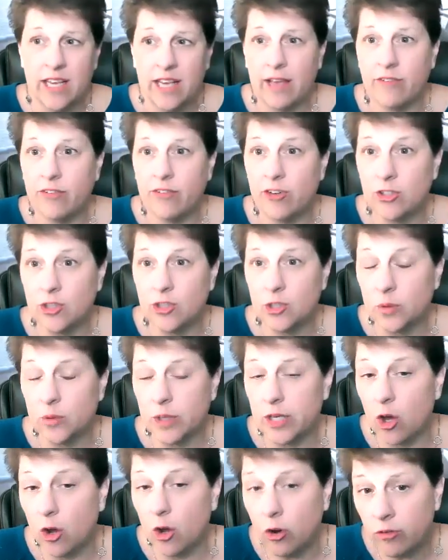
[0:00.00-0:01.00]
If you're
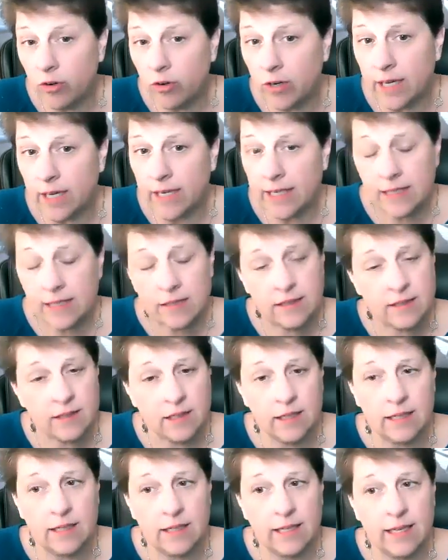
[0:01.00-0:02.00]
doing overnights
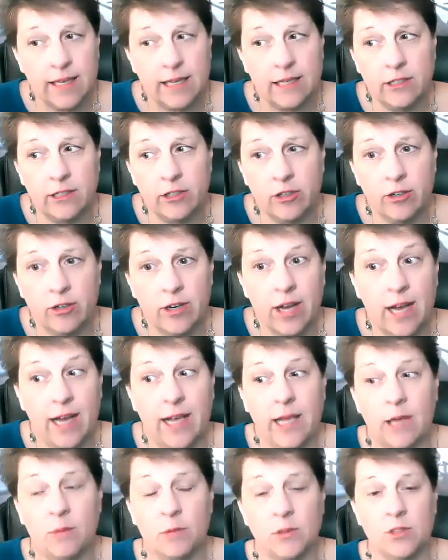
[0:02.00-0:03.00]
and you're
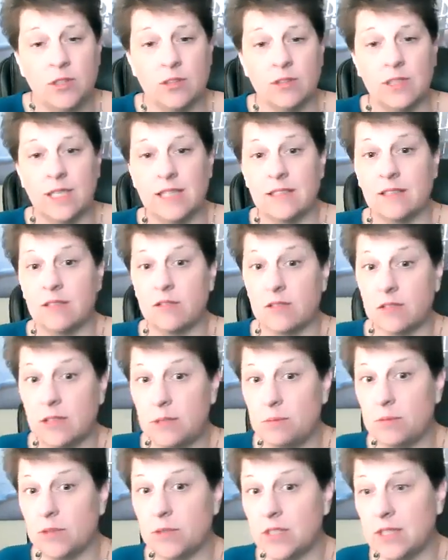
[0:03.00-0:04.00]
not able to then
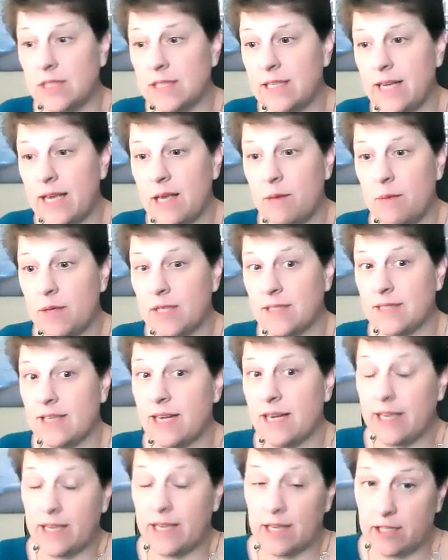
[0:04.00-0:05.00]
sleep during the day because now
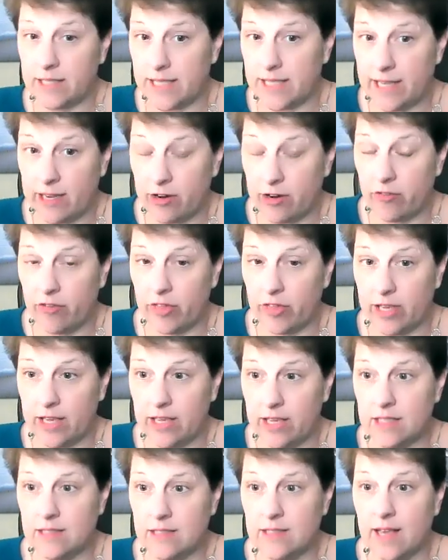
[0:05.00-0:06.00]
you got to take care of the
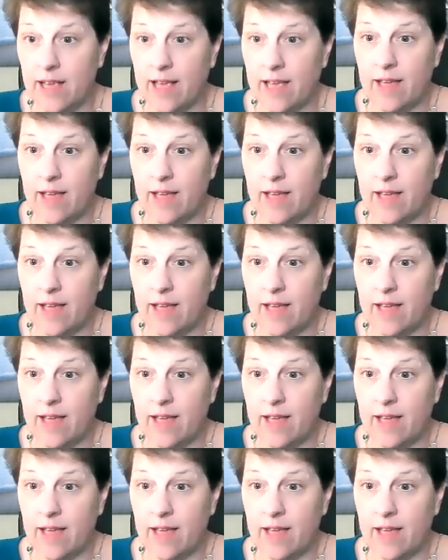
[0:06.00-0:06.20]
kids,